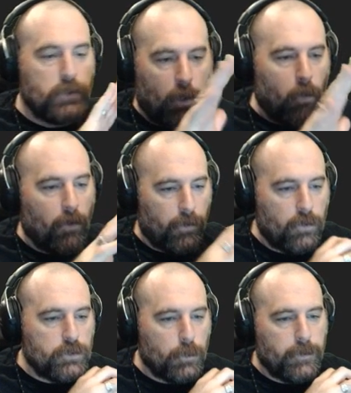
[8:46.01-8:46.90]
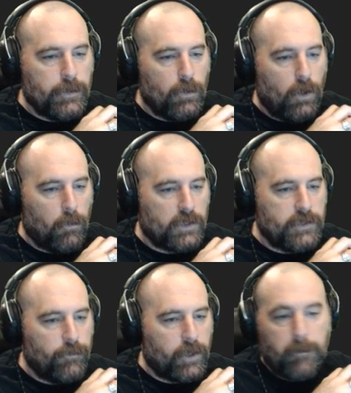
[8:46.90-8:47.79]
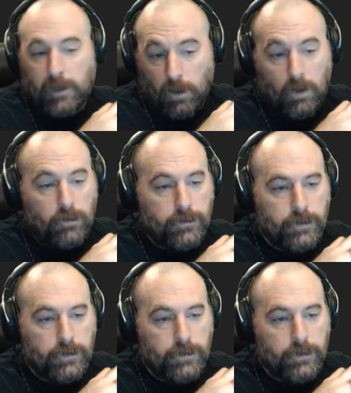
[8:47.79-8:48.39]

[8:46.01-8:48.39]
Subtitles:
a well-known superhero. I want to see if we can make our own.